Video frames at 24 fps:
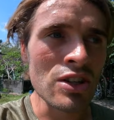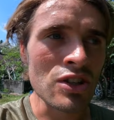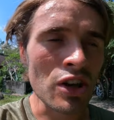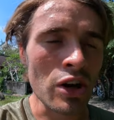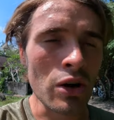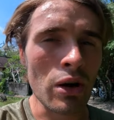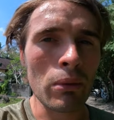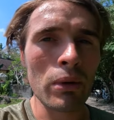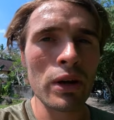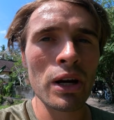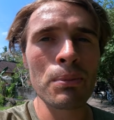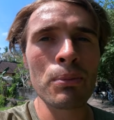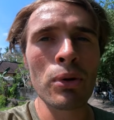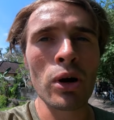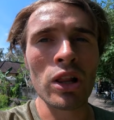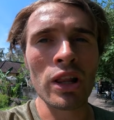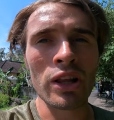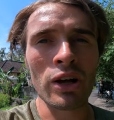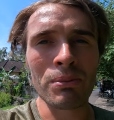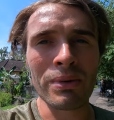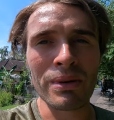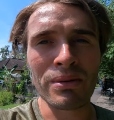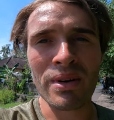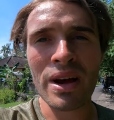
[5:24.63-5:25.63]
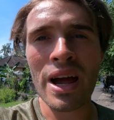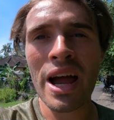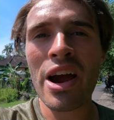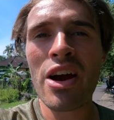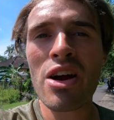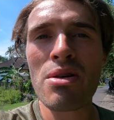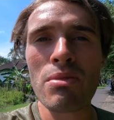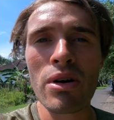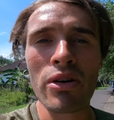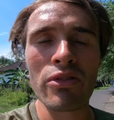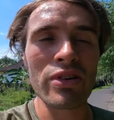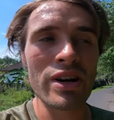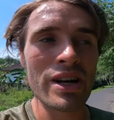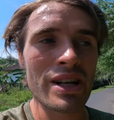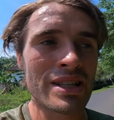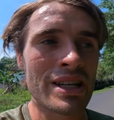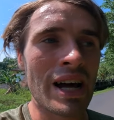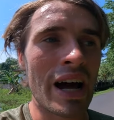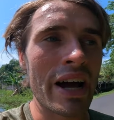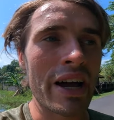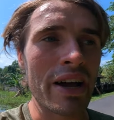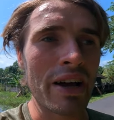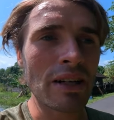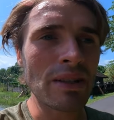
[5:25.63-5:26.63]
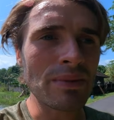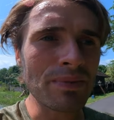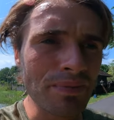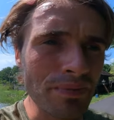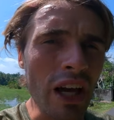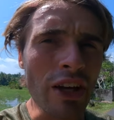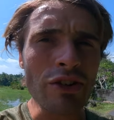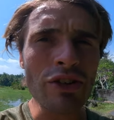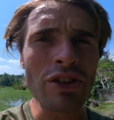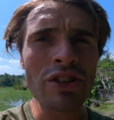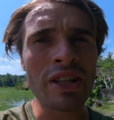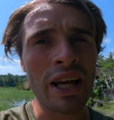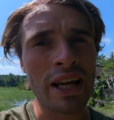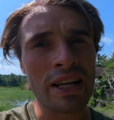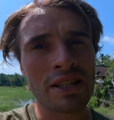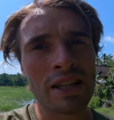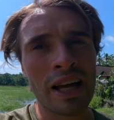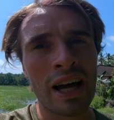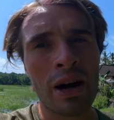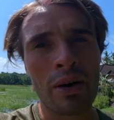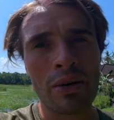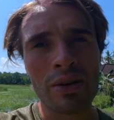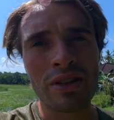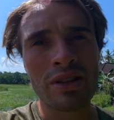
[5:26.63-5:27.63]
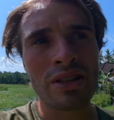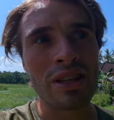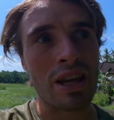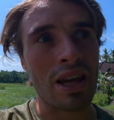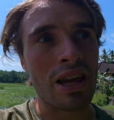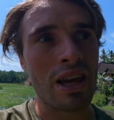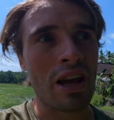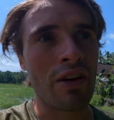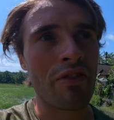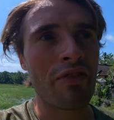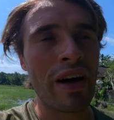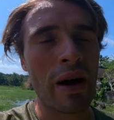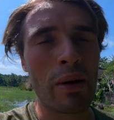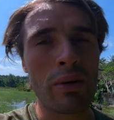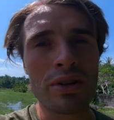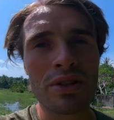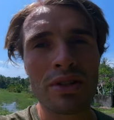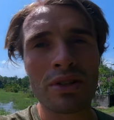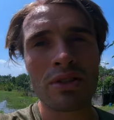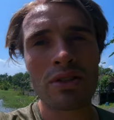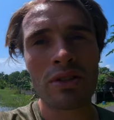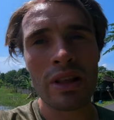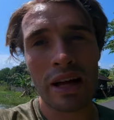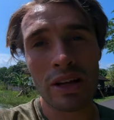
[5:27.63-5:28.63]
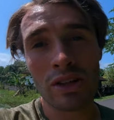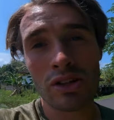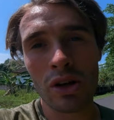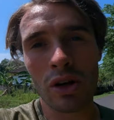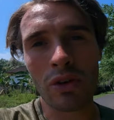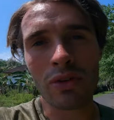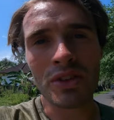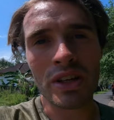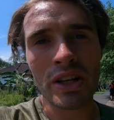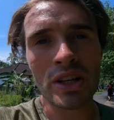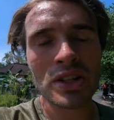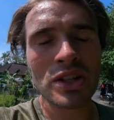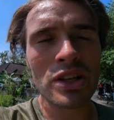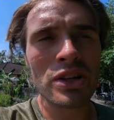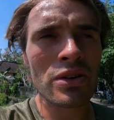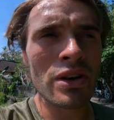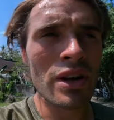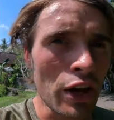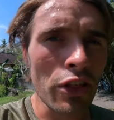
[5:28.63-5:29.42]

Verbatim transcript: So I'm gonna put a little bit more air in my rear tire and just test that out and see if that was that solves the issue.